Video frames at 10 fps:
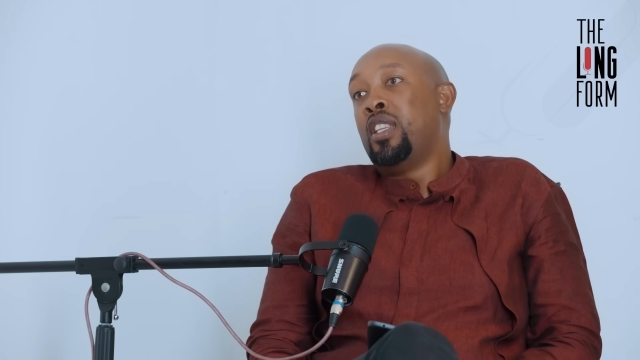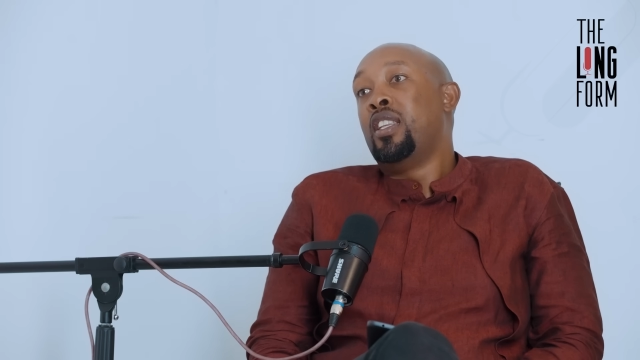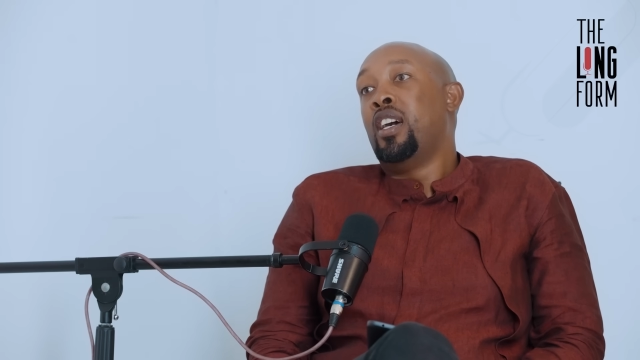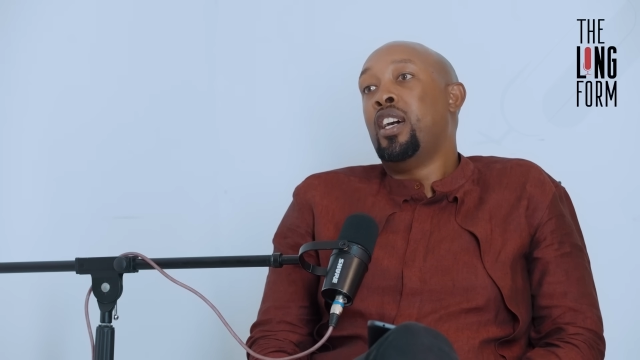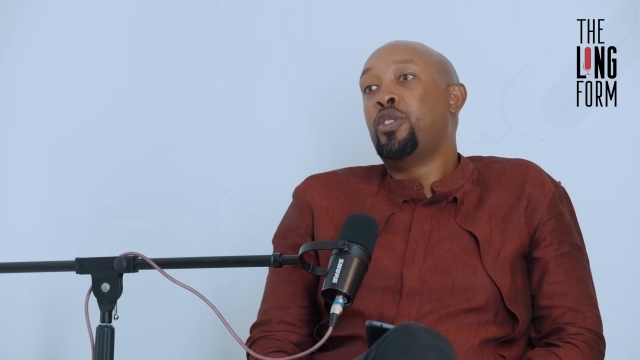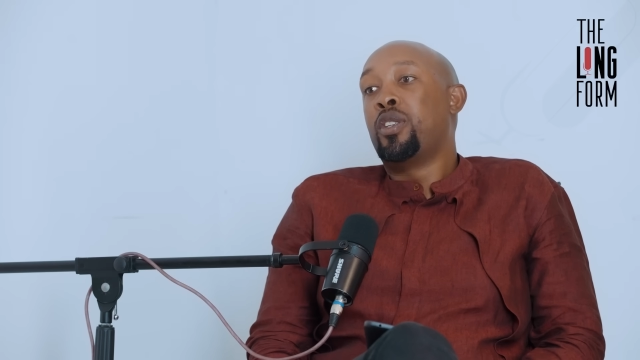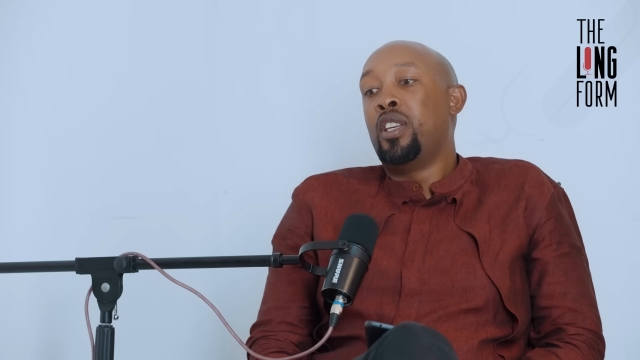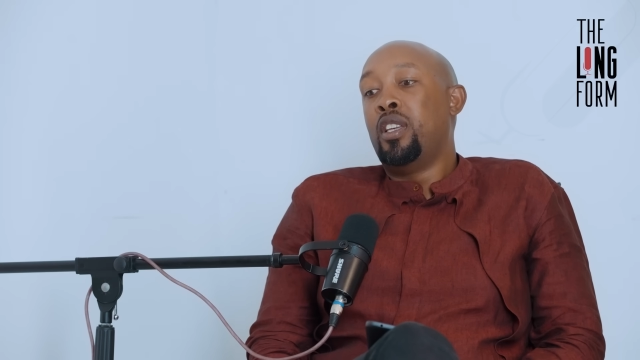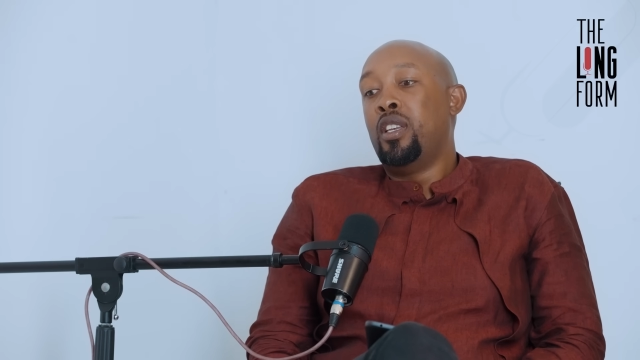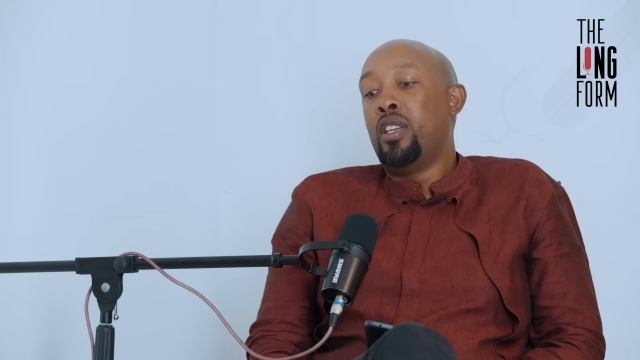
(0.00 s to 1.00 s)
then
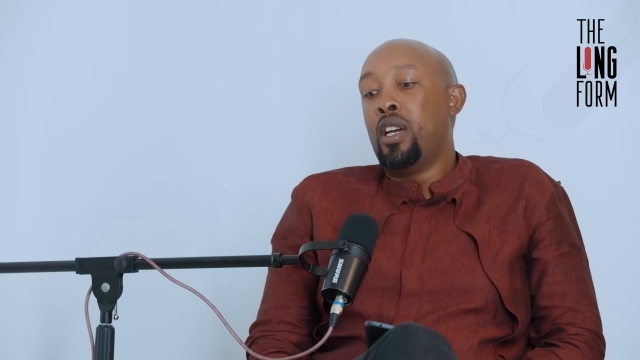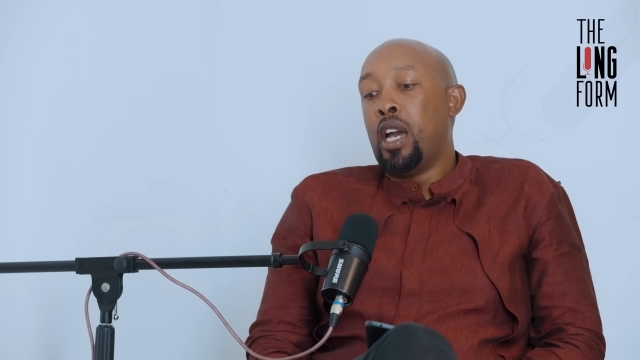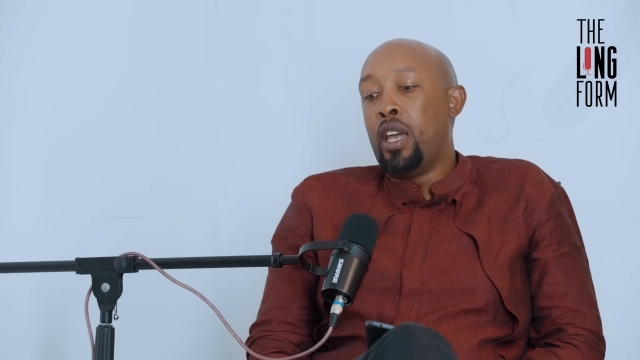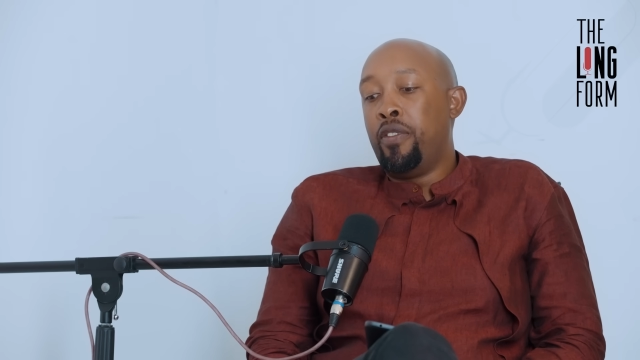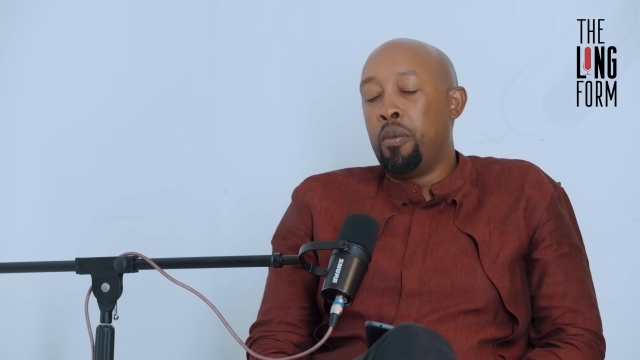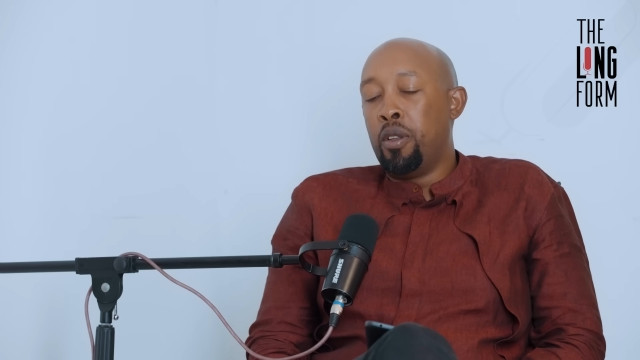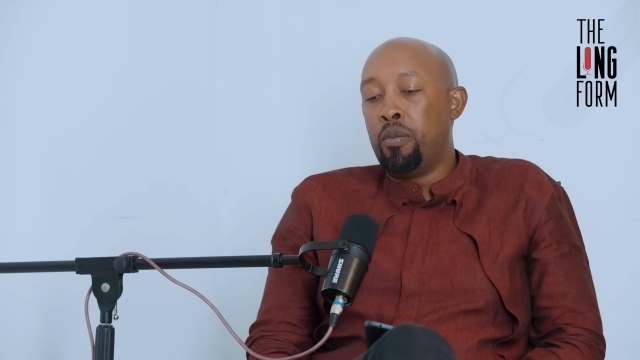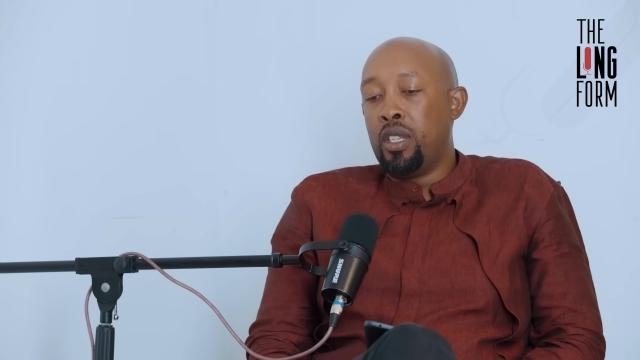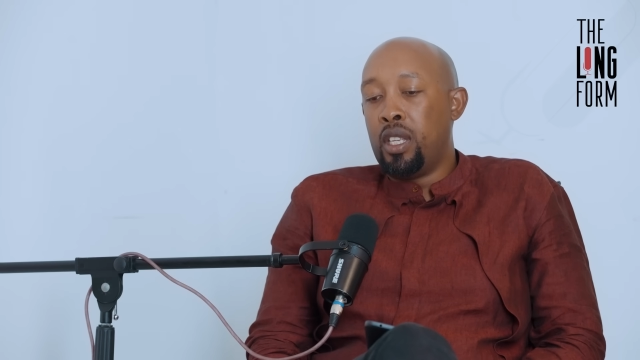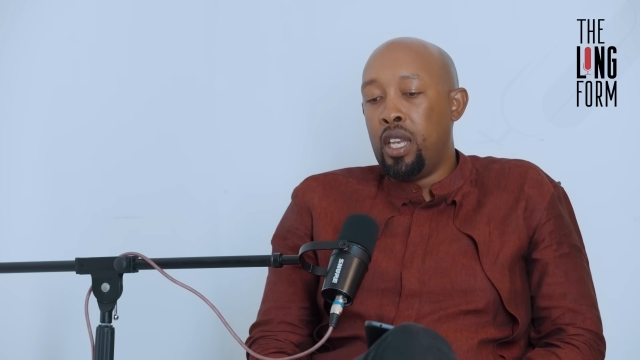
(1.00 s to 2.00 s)
actually, if I'm not
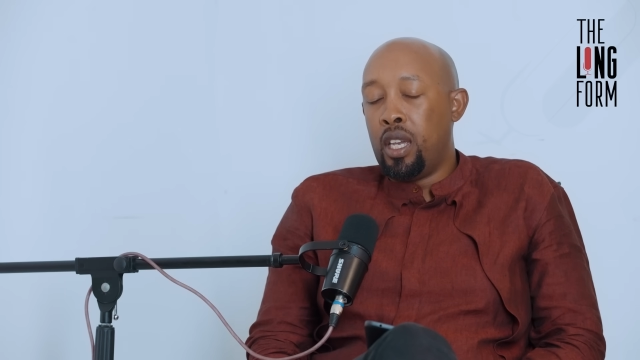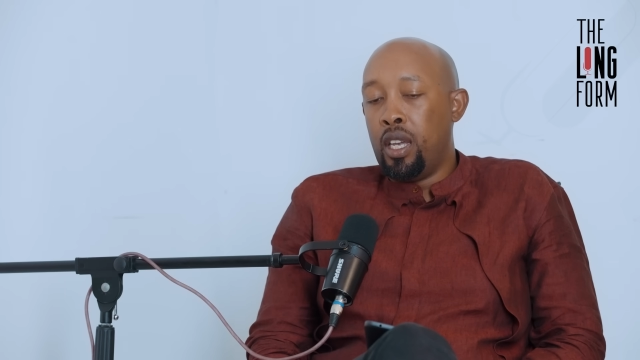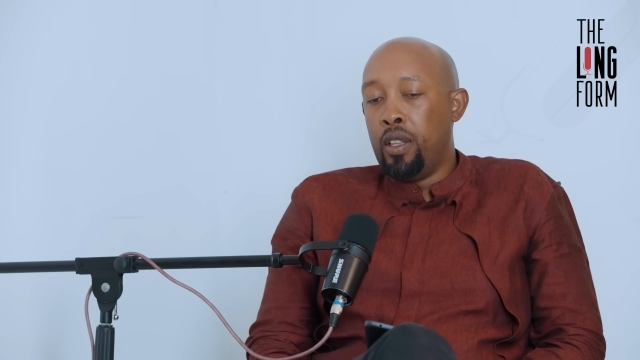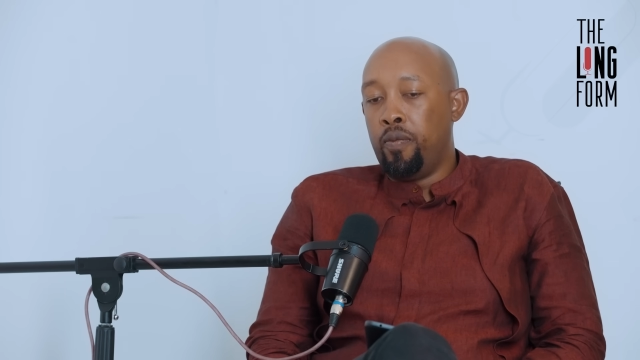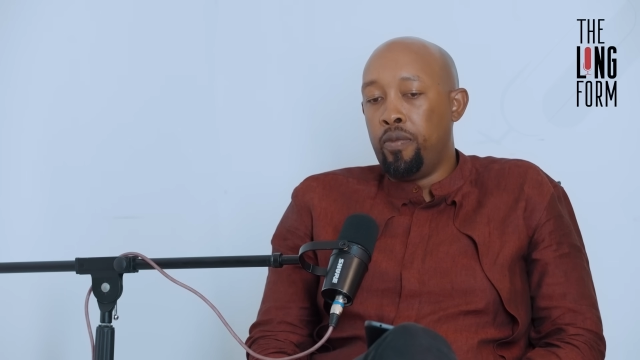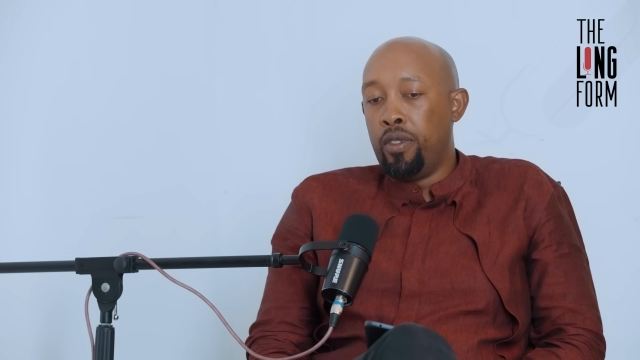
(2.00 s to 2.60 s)
mistaken,